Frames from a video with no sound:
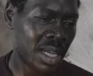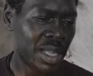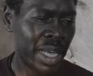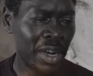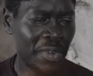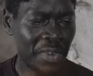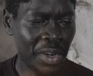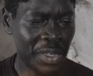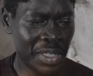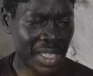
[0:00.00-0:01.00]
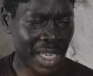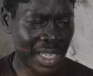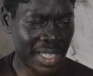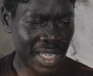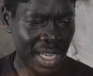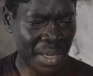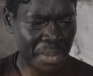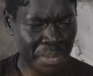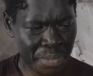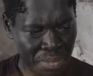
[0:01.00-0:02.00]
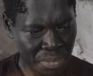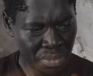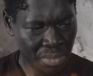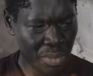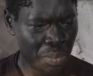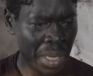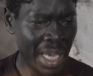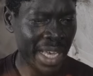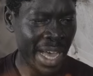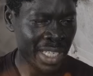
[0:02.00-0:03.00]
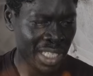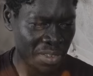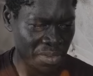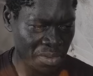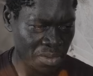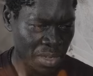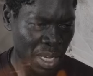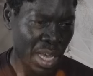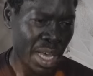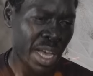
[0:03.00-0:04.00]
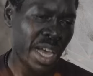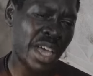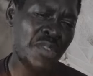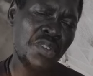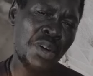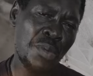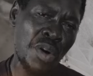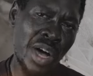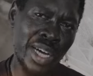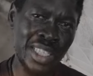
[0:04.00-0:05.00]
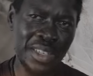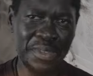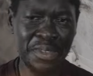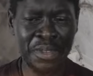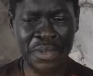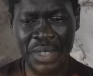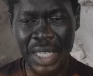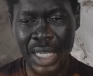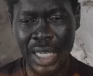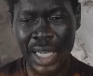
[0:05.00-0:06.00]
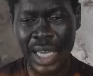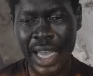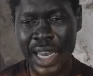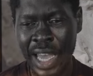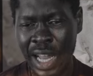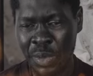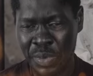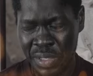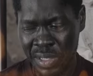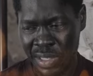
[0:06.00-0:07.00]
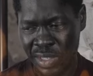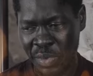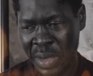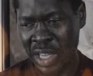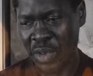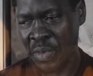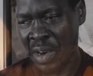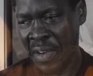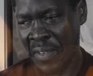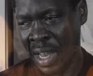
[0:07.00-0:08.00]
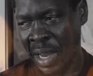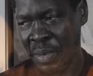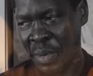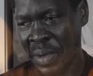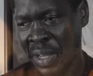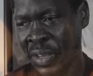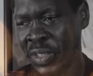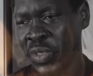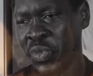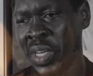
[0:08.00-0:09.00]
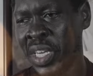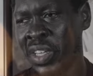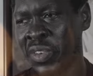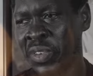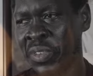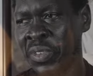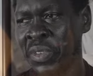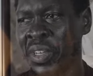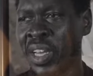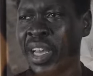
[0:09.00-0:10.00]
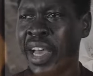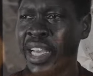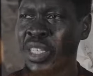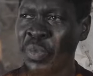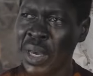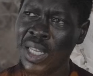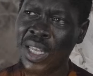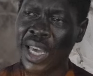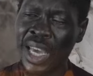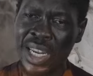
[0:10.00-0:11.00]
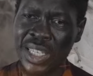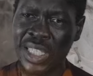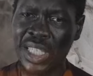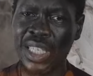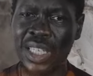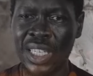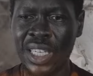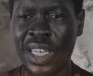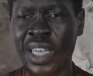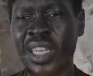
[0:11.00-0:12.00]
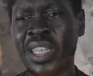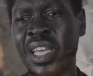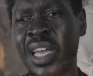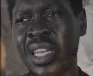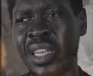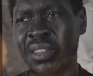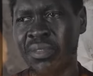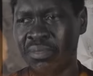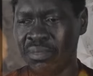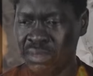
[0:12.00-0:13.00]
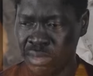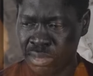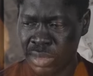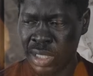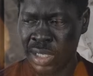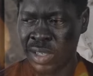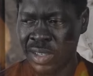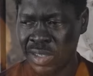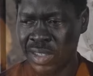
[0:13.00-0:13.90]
Then of course there is being active. If you're more active, it helps to make you more available, because when you expend the energy, then, you know,